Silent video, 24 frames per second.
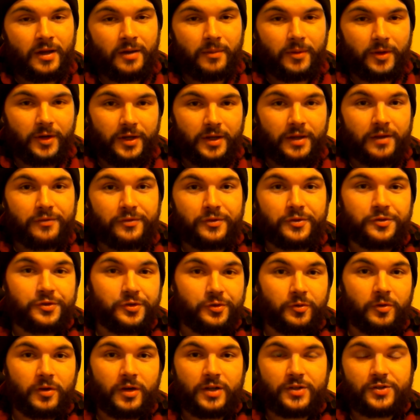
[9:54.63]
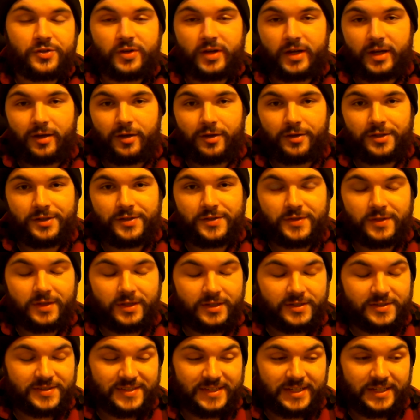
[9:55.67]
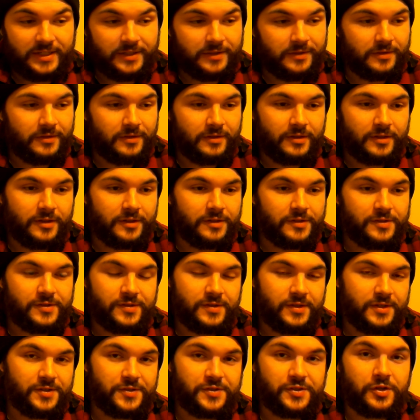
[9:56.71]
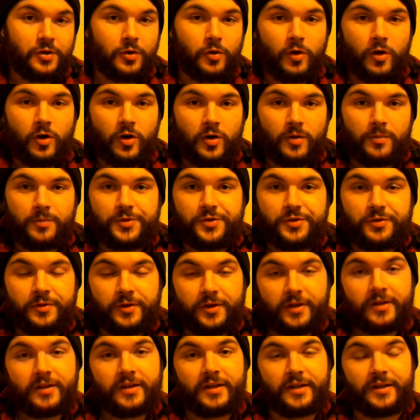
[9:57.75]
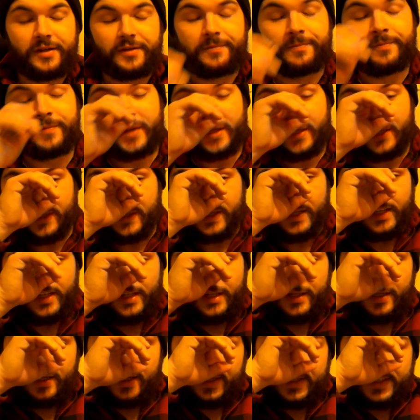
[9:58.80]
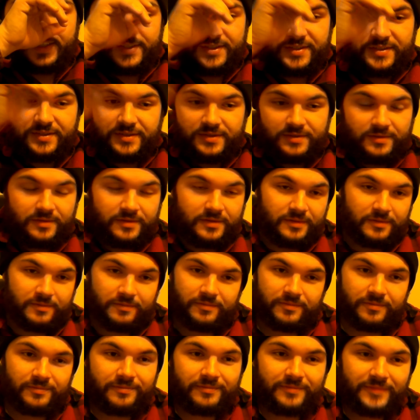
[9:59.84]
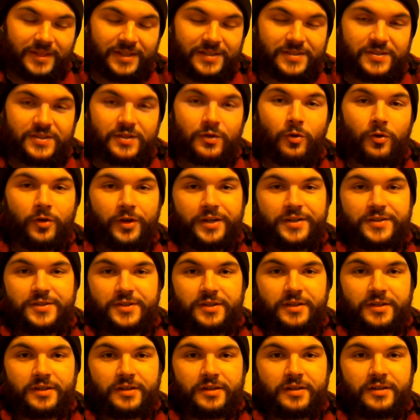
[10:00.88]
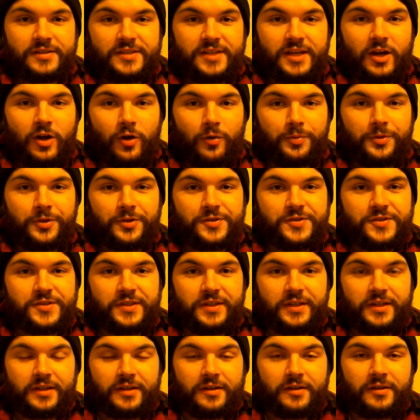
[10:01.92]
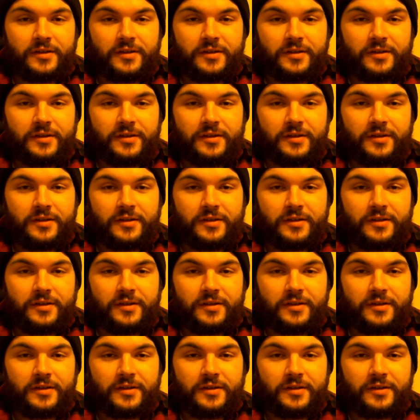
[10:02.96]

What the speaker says: But if you do want to try all these things, then there's no harm to it, and it's going to help your skin